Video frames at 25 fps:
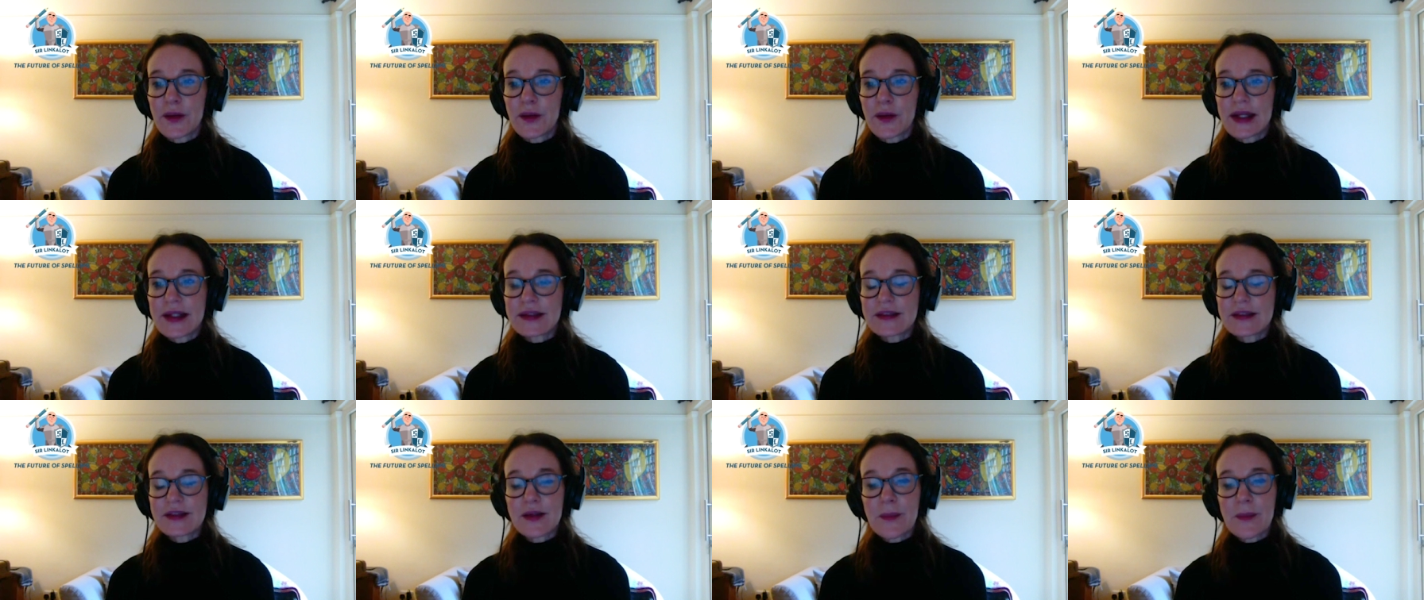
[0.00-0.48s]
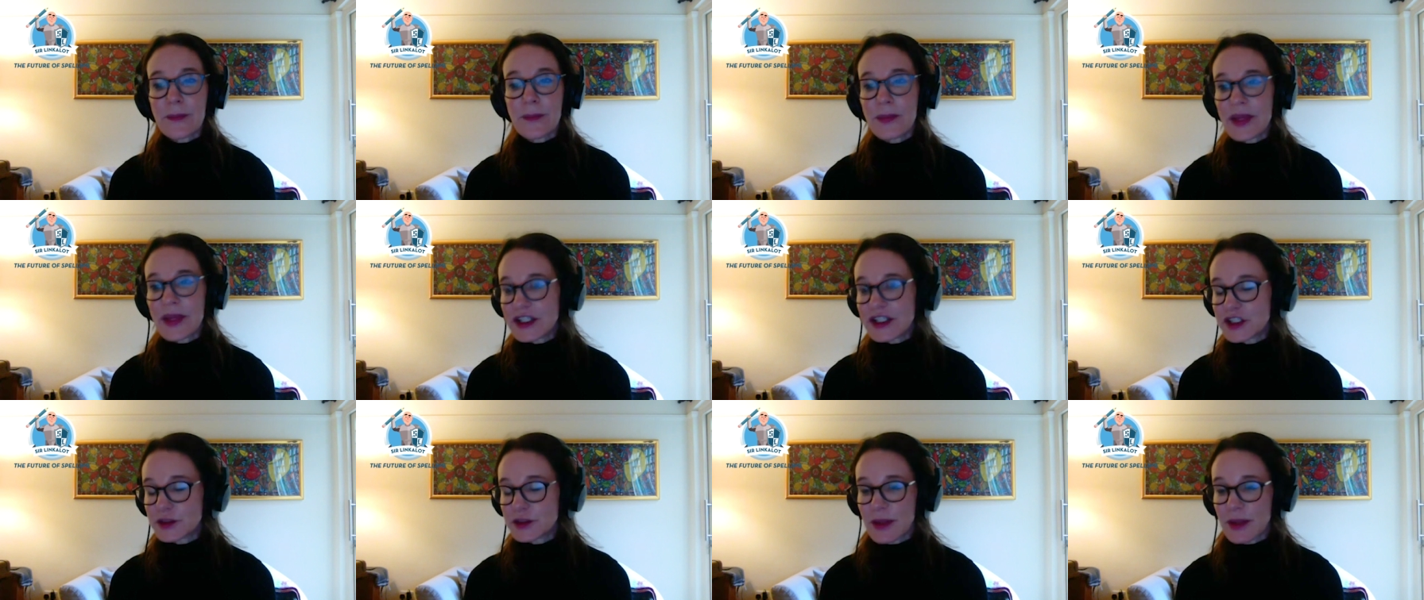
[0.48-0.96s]
it's a
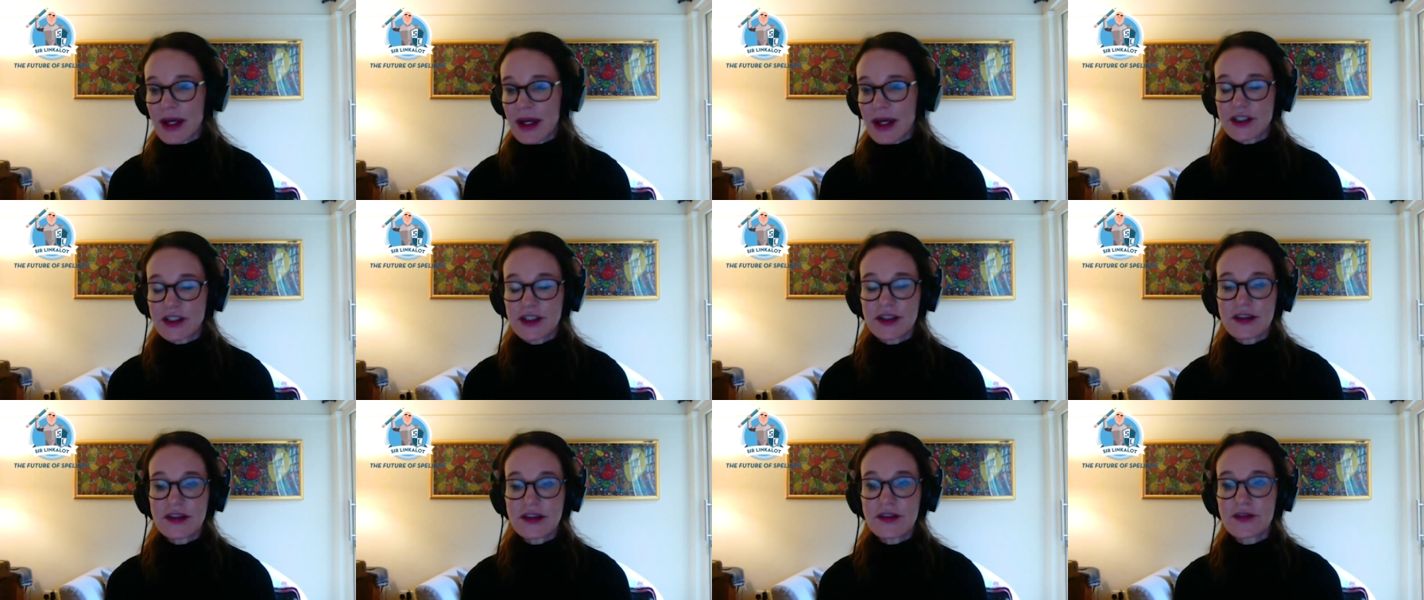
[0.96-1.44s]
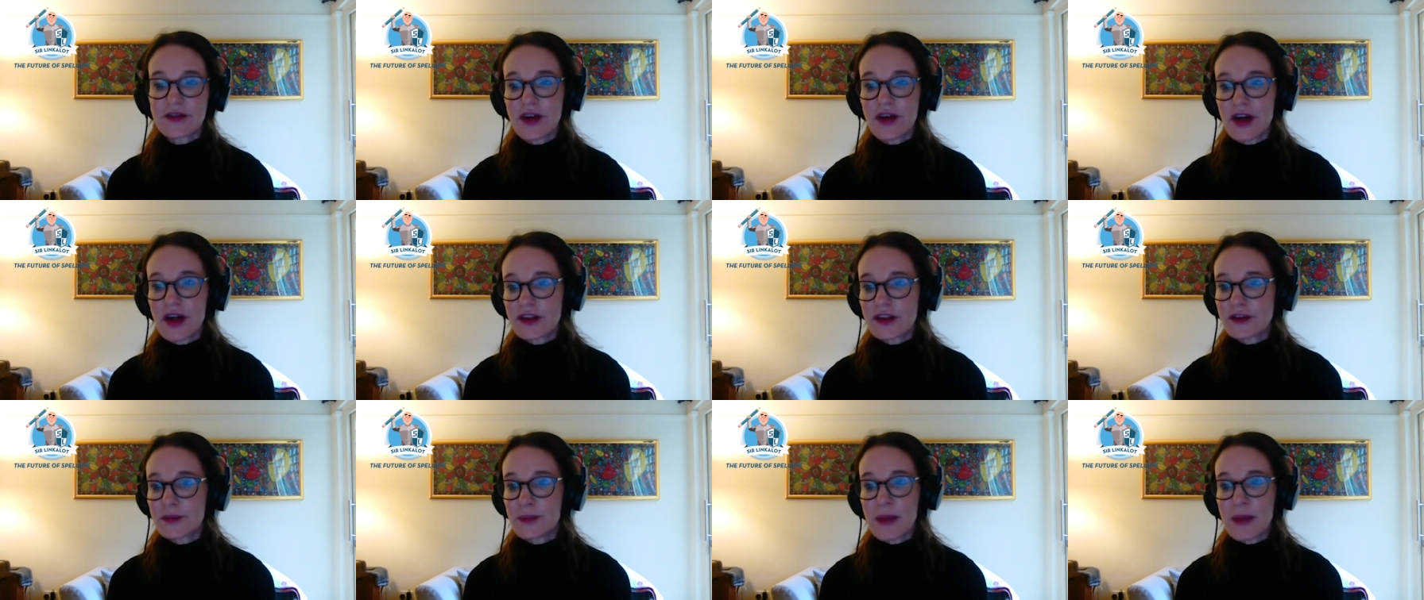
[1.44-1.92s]
mishmash, it's a
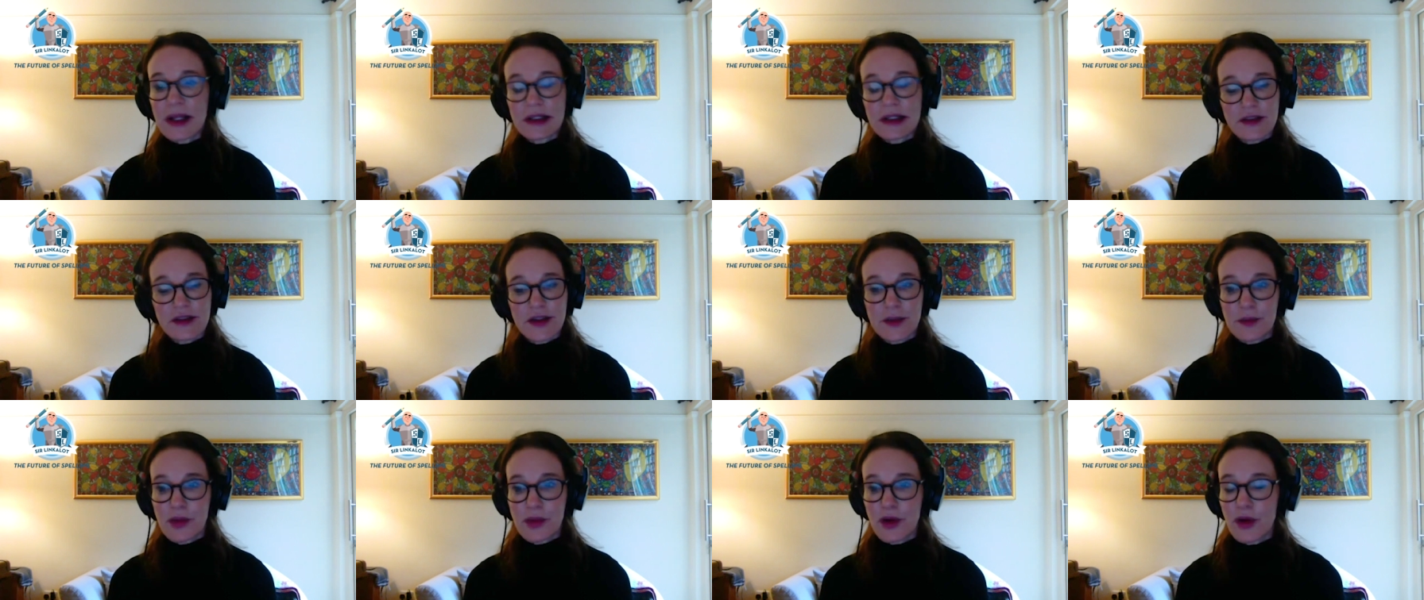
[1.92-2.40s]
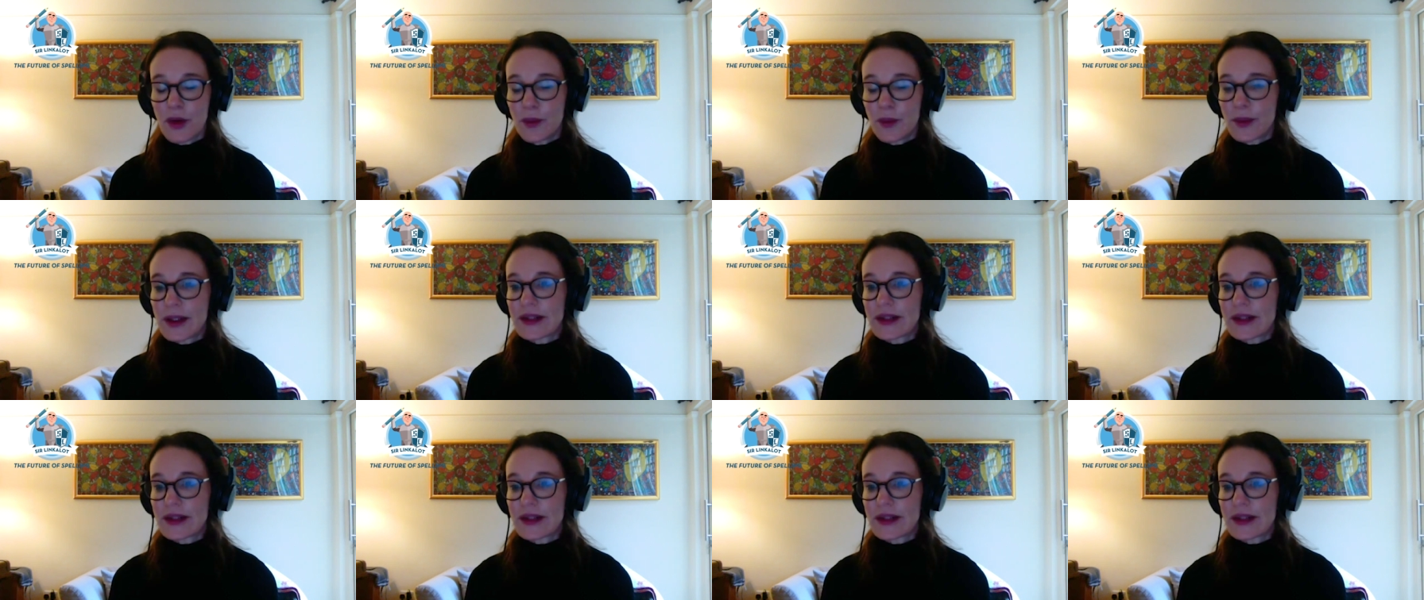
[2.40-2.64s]
vast melting pot,